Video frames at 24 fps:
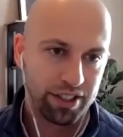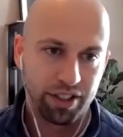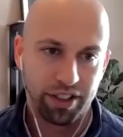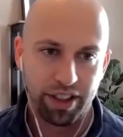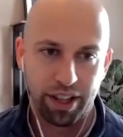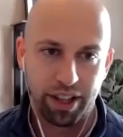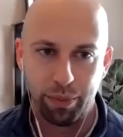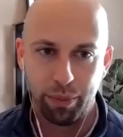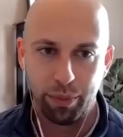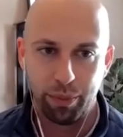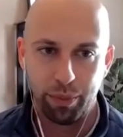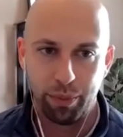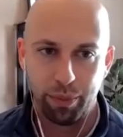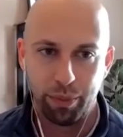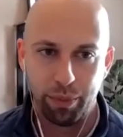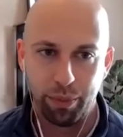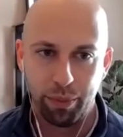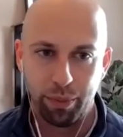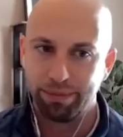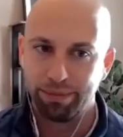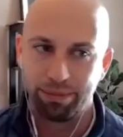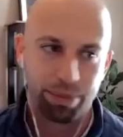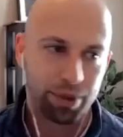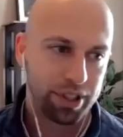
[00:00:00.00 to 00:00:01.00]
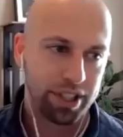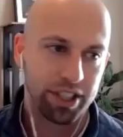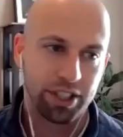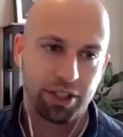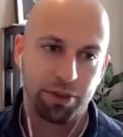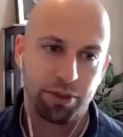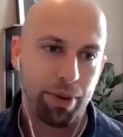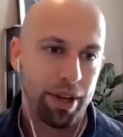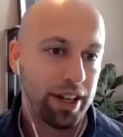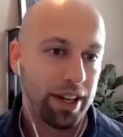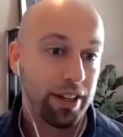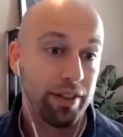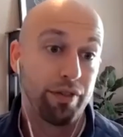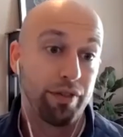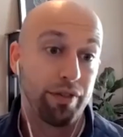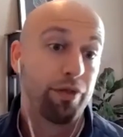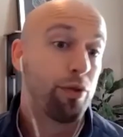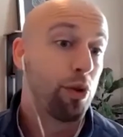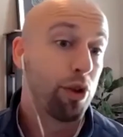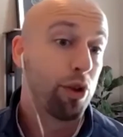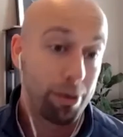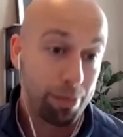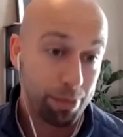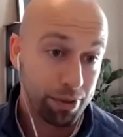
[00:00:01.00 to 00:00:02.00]
So then we can participate in
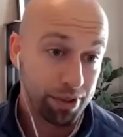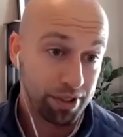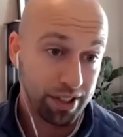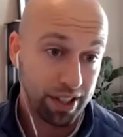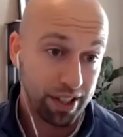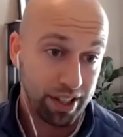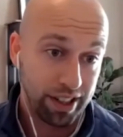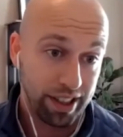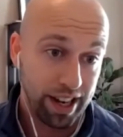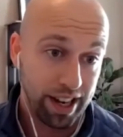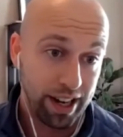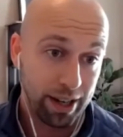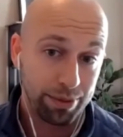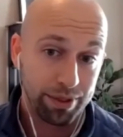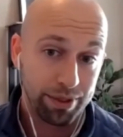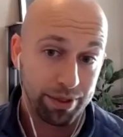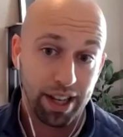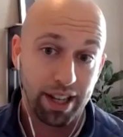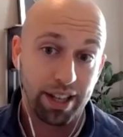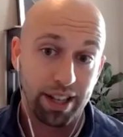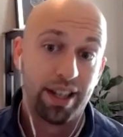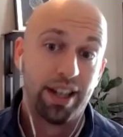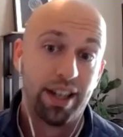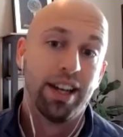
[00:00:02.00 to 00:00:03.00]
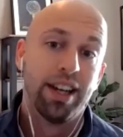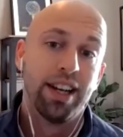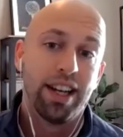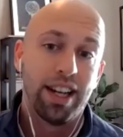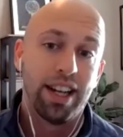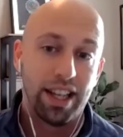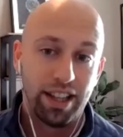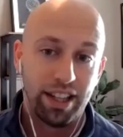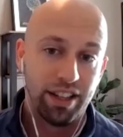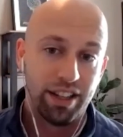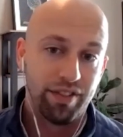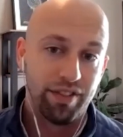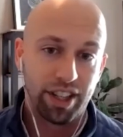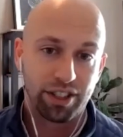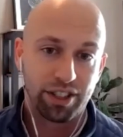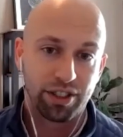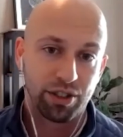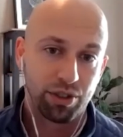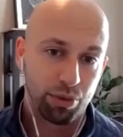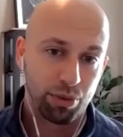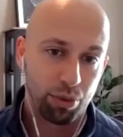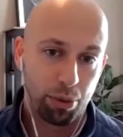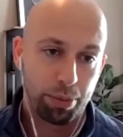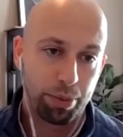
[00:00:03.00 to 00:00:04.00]
40% of that upside, and the
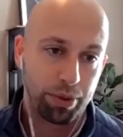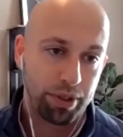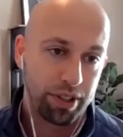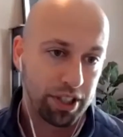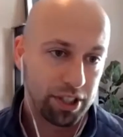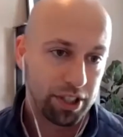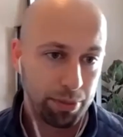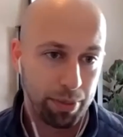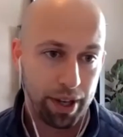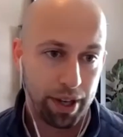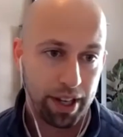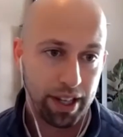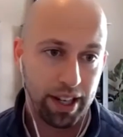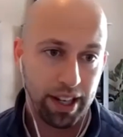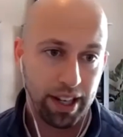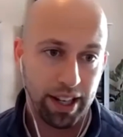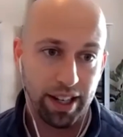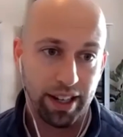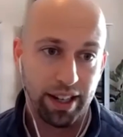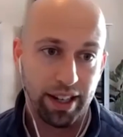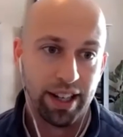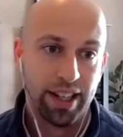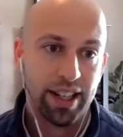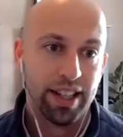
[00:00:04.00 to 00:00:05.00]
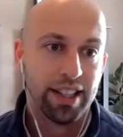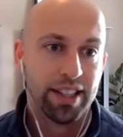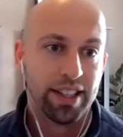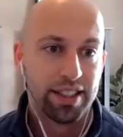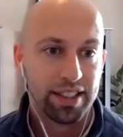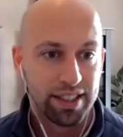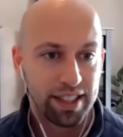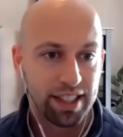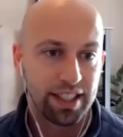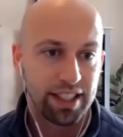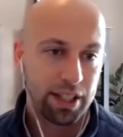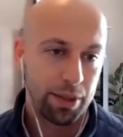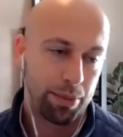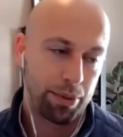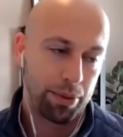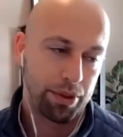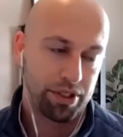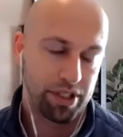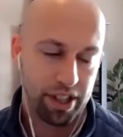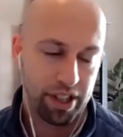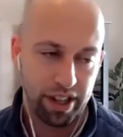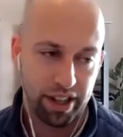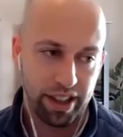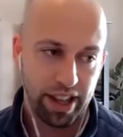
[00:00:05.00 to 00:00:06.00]
investors will participate in
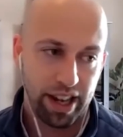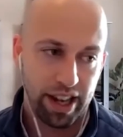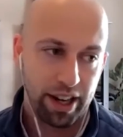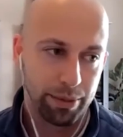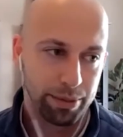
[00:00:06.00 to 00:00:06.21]
60% of that